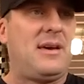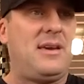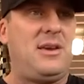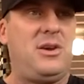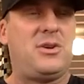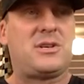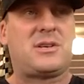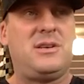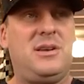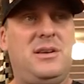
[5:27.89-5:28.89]
you
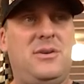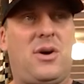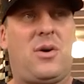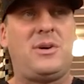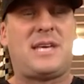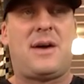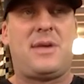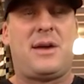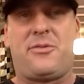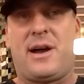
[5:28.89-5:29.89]
just you always have
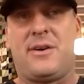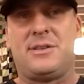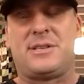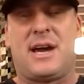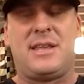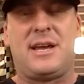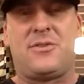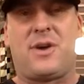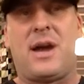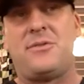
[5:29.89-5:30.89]
that fire inside and that
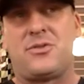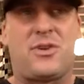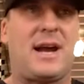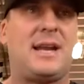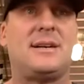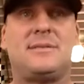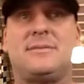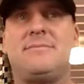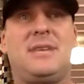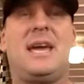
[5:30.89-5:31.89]
drive to try to
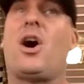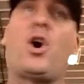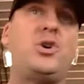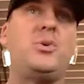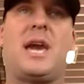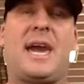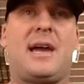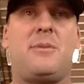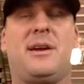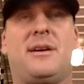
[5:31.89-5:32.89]
get all you
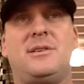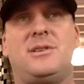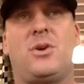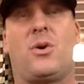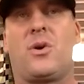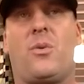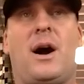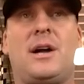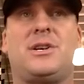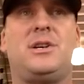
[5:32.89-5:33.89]
can because you know they're
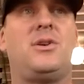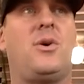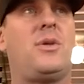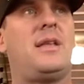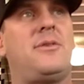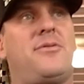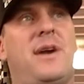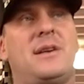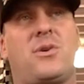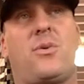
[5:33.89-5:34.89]
watching you know that the
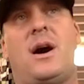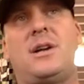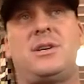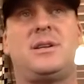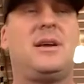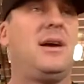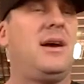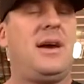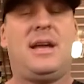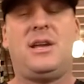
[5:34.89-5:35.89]
fans are watching
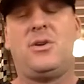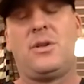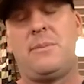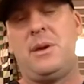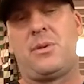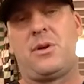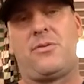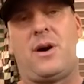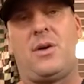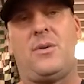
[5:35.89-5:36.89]
and you know that people are
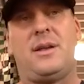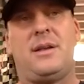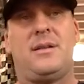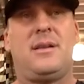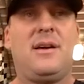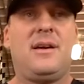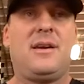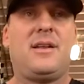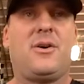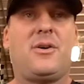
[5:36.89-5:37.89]
following and
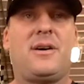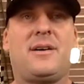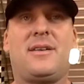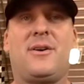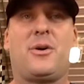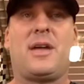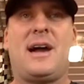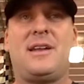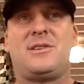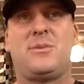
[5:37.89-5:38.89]
you know uh, the old
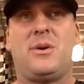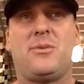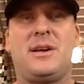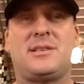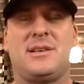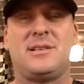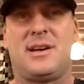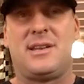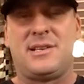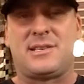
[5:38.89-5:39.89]
adage about race on
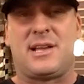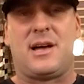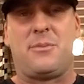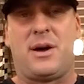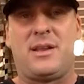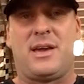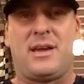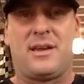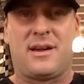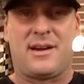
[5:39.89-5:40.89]
sunday sell on
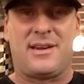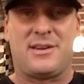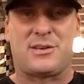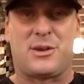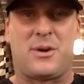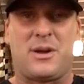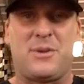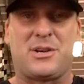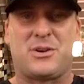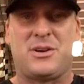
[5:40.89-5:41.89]
monday uh, you still want to
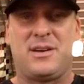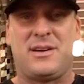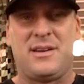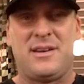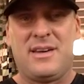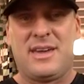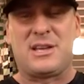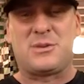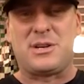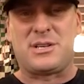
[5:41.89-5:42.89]
make sure you
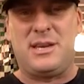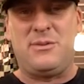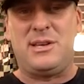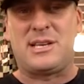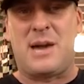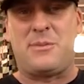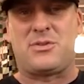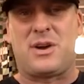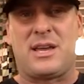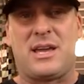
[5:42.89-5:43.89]
get as much tv time and
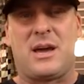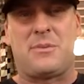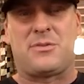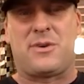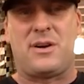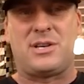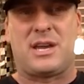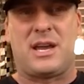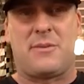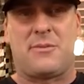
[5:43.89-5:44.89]
try to get up as far as you
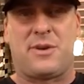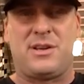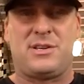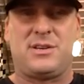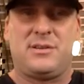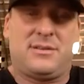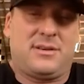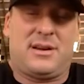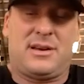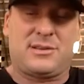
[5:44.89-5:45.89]
can up front as you
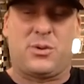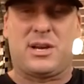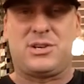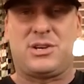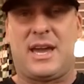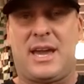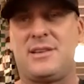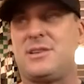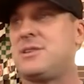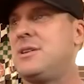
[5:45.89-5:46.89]
uh, as quick as you
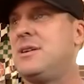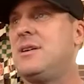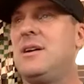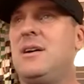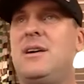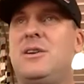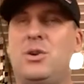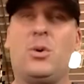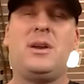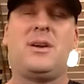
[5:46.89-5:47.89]
can just to
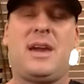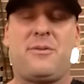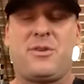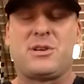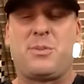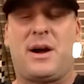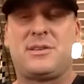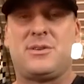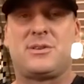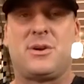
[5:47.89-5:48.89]
do what you can for your
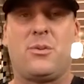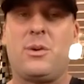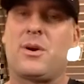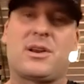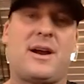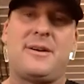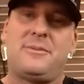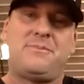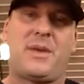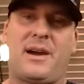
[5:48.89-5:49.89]
sponsors so we worked hard
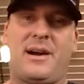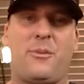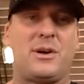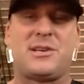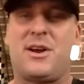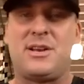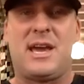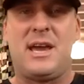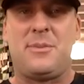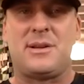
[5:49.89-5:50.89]
uh, it wasn't our
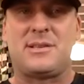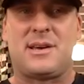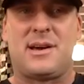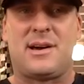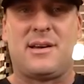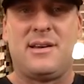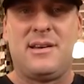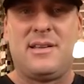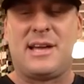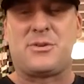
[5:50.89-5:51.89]
day but uh,
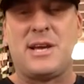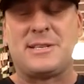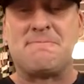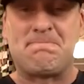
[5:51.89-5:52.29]
that's racing